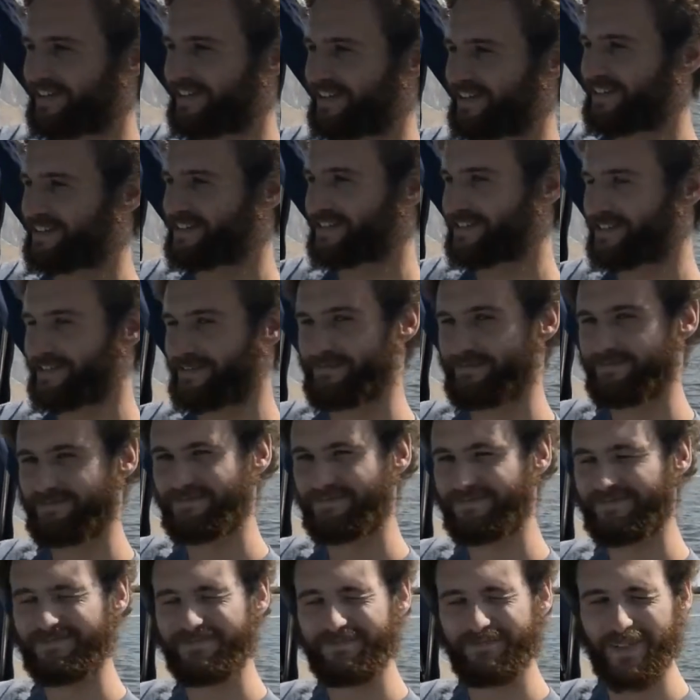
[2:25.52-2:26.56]
things and
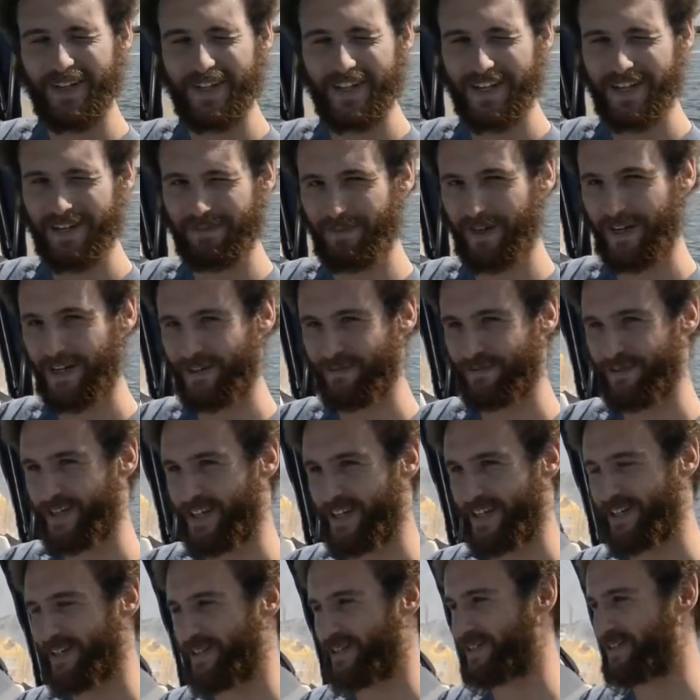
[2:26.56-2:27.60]
making
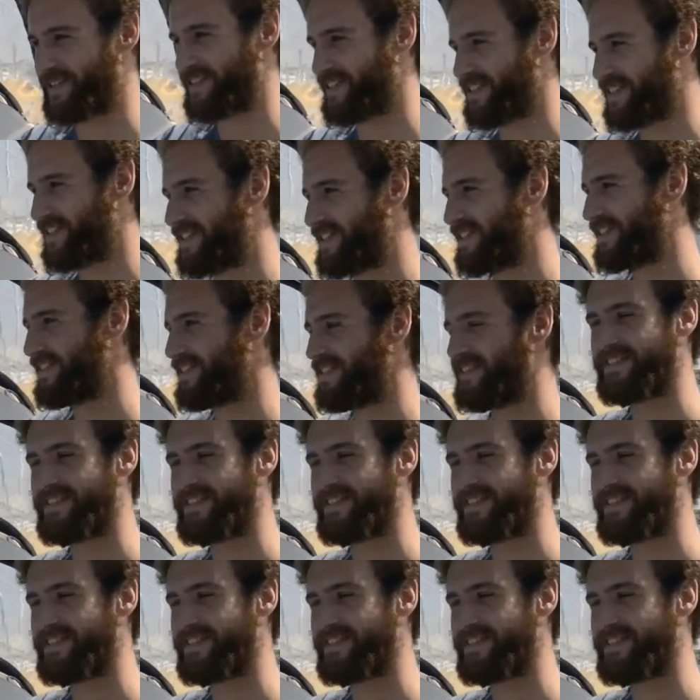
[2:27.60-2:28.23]
modifications.